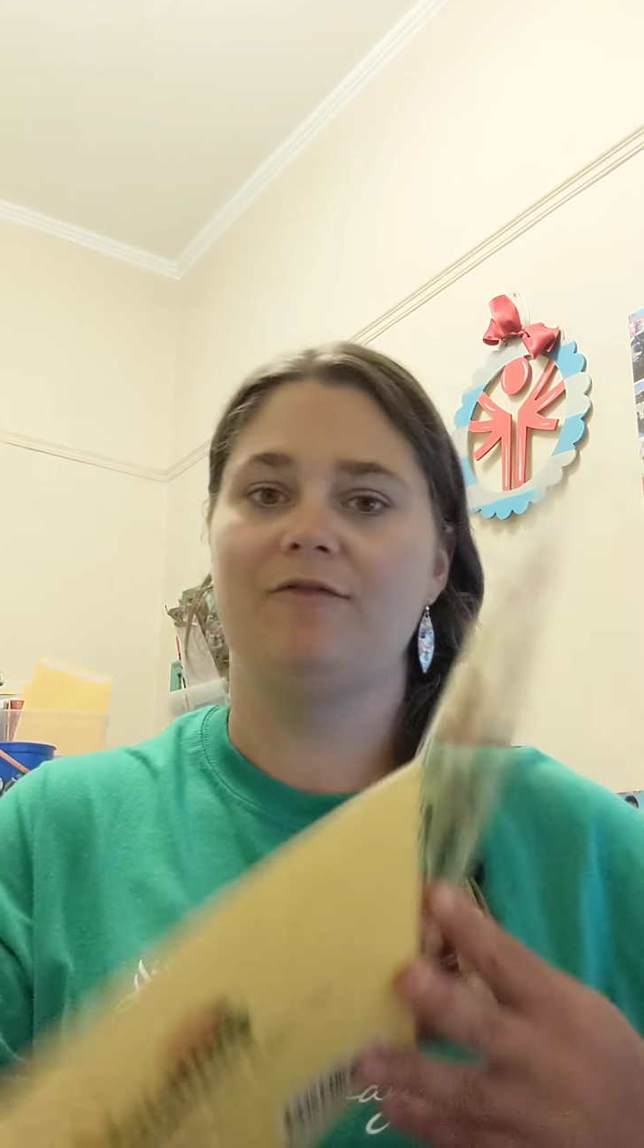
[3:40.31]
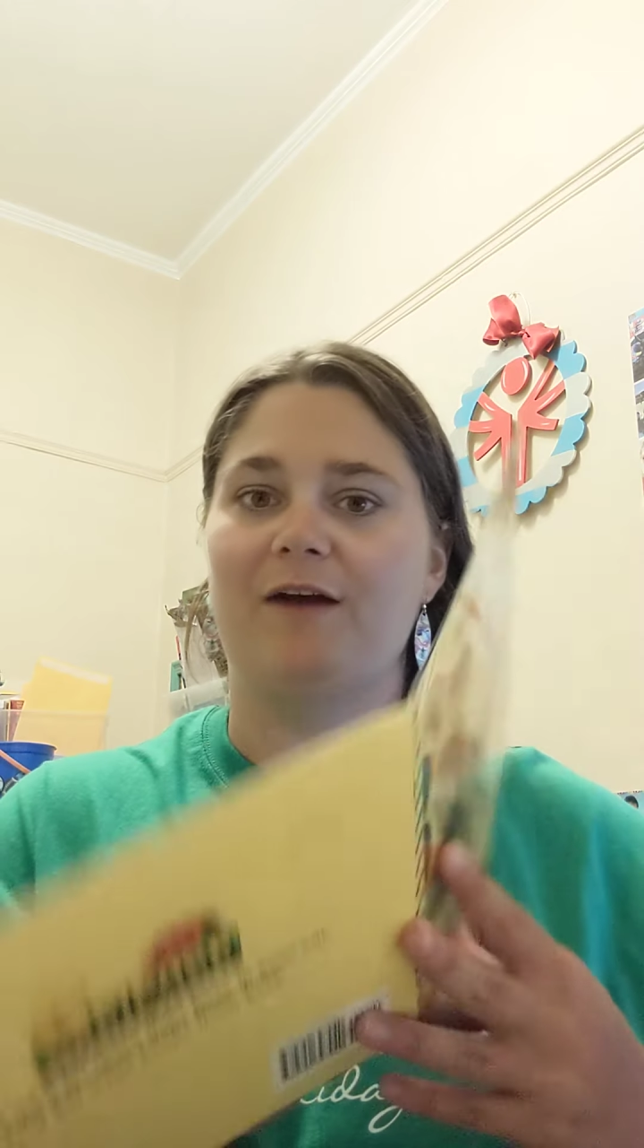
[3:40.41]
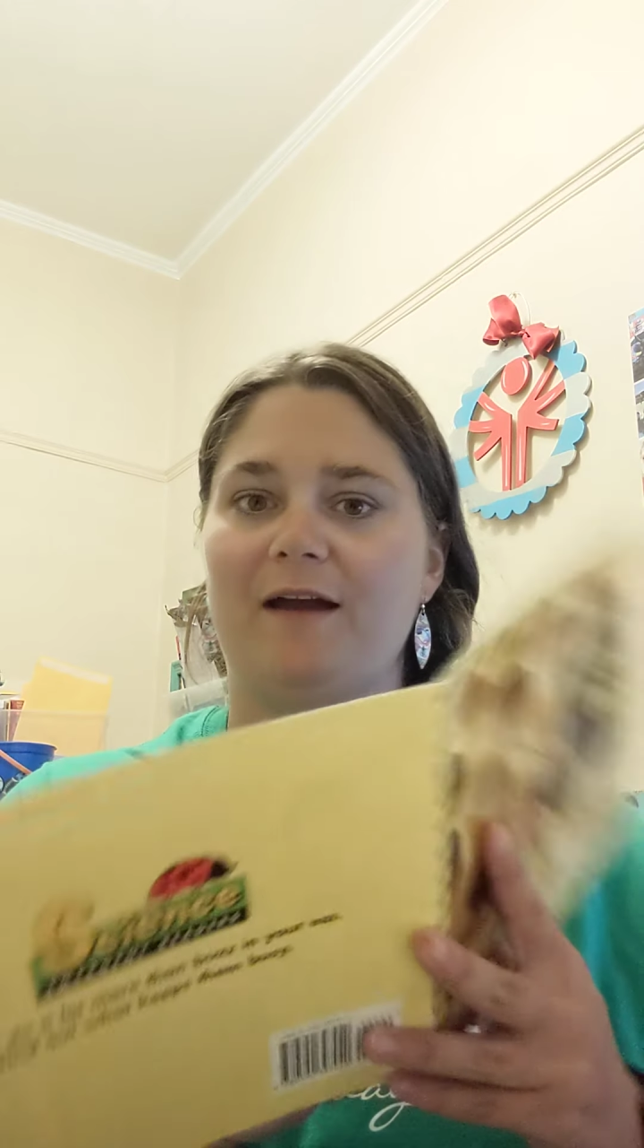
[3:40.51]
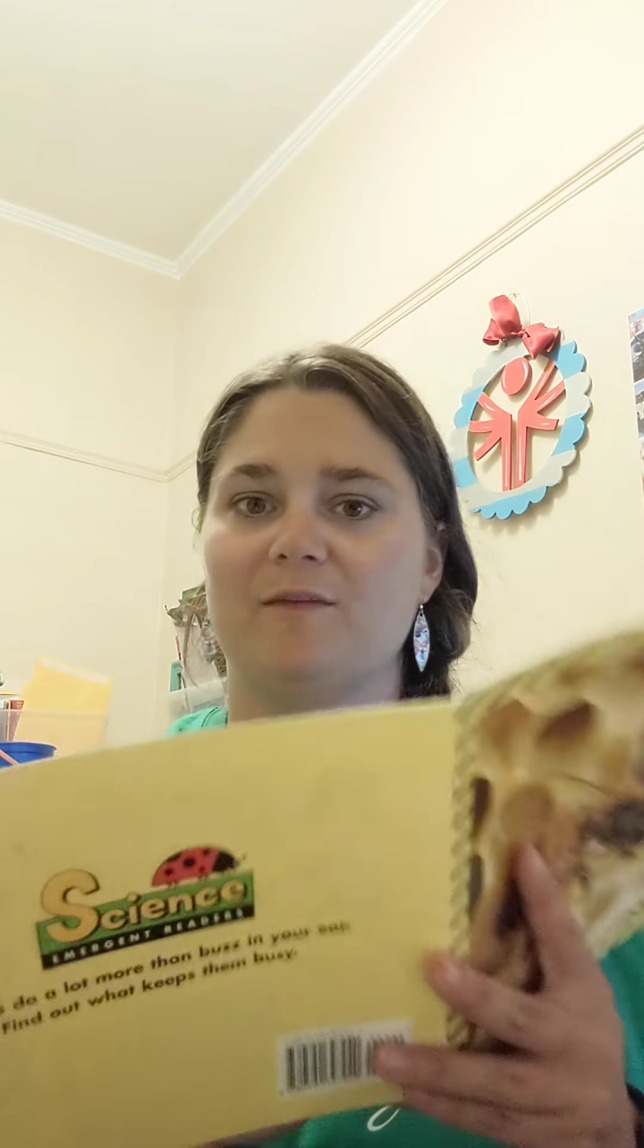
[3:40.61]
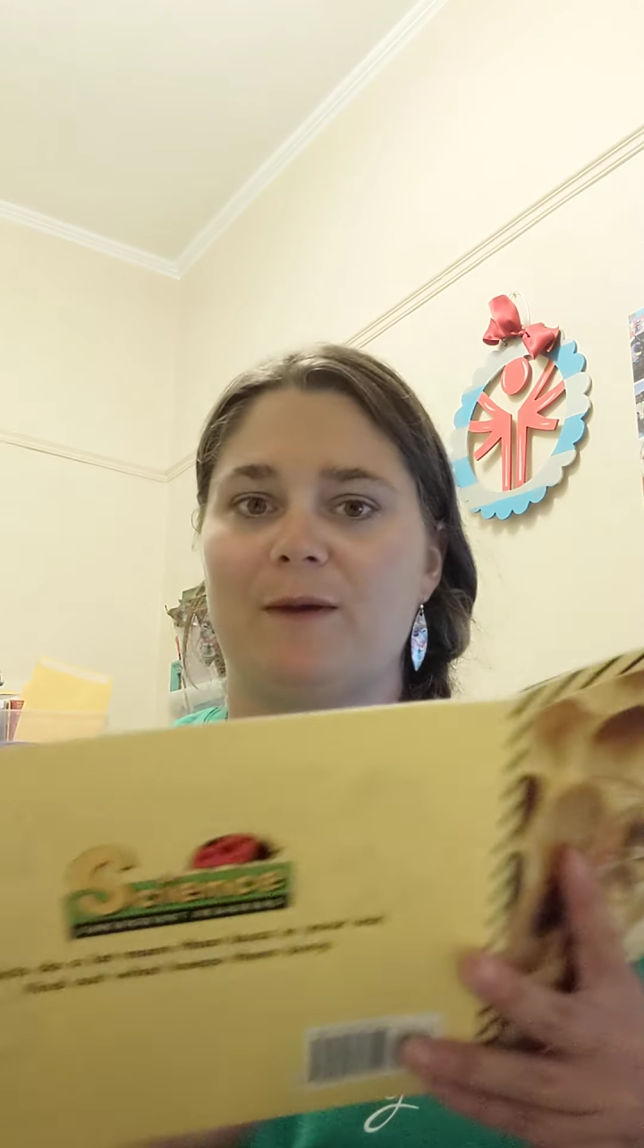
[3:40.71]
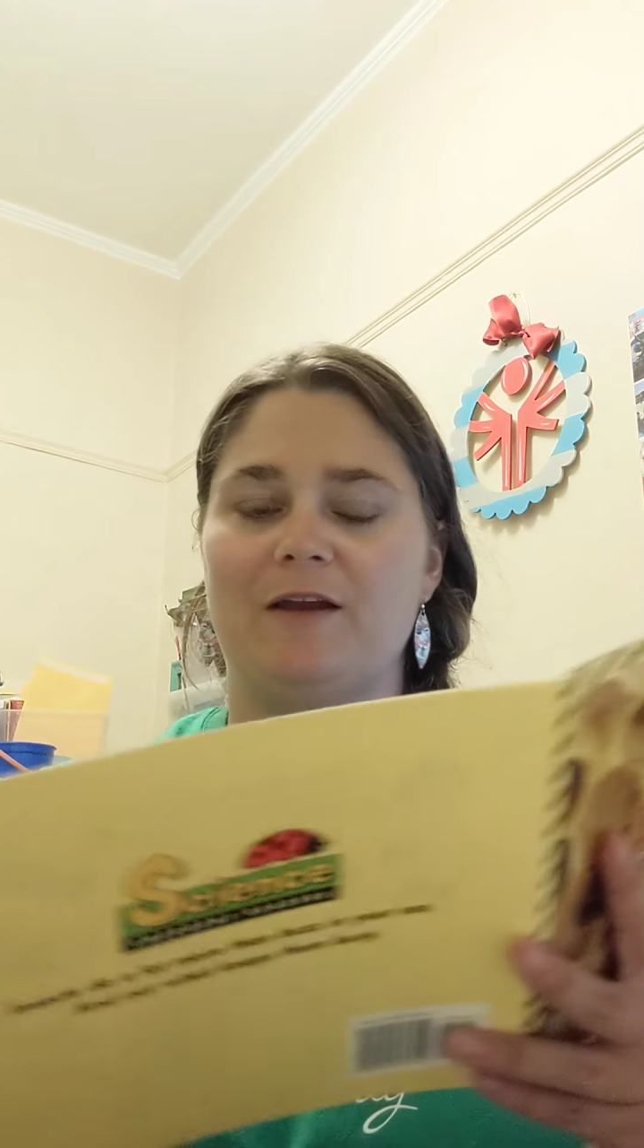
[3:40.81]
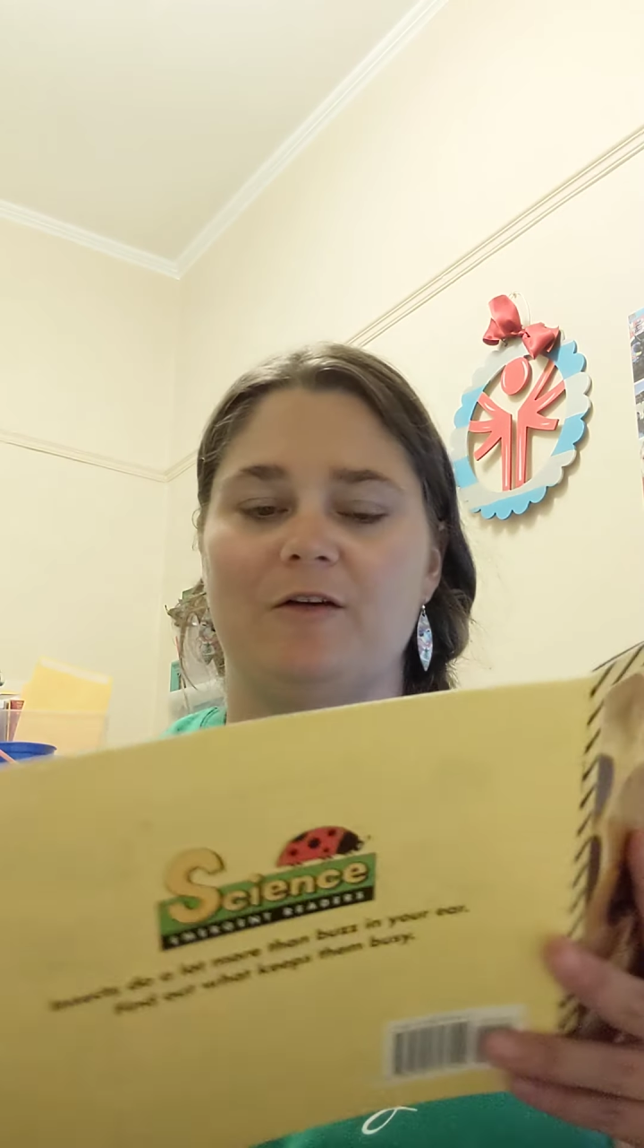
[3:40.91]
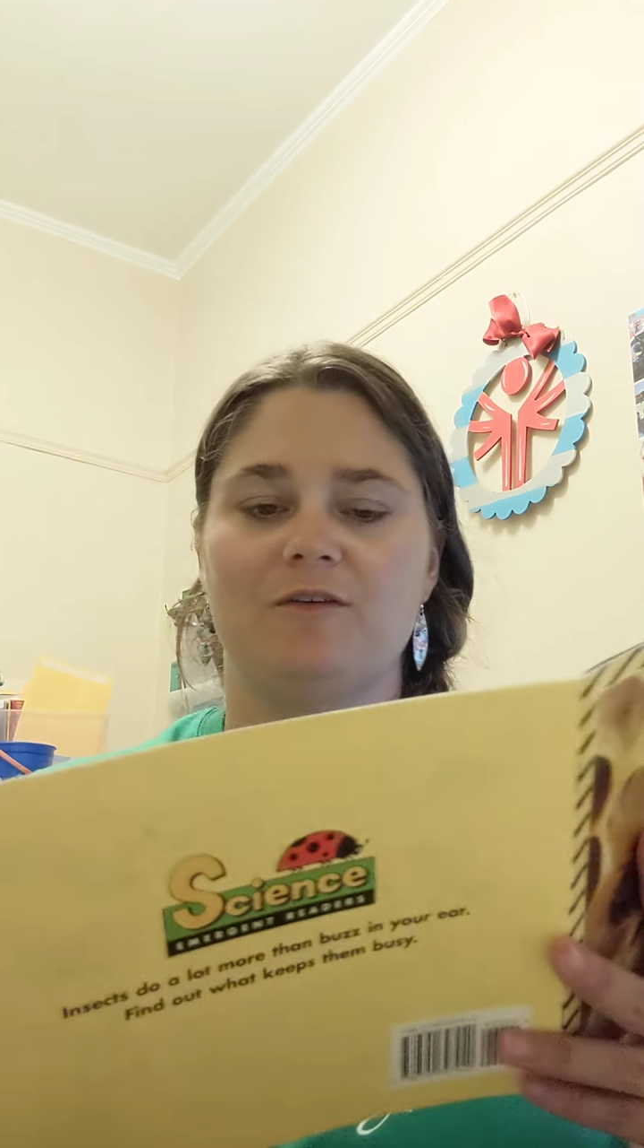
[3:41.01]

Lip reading: facts back here.